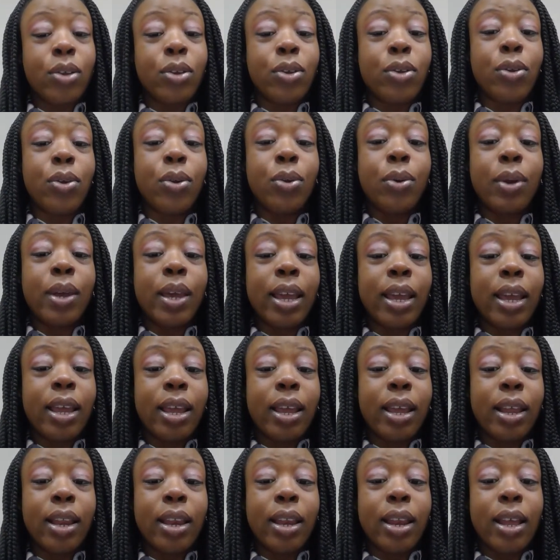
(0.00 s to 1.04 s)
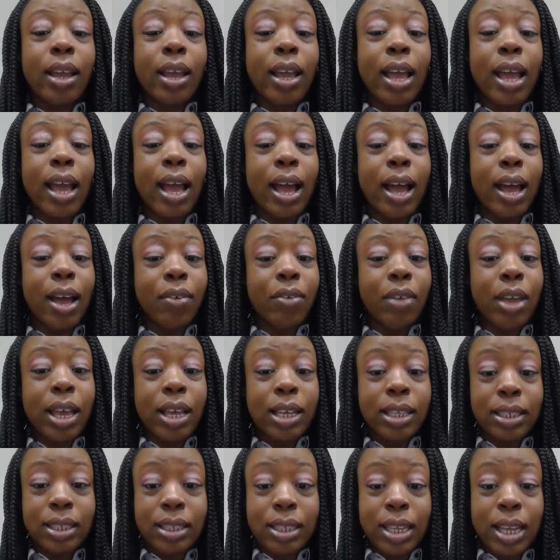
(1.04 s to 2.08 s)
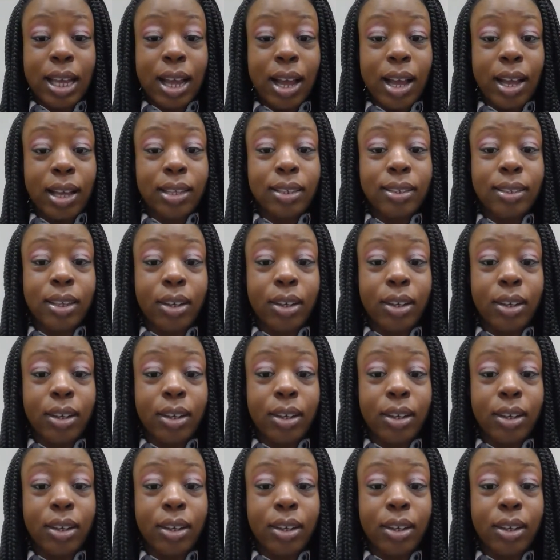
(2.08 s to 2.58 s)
you can have STIs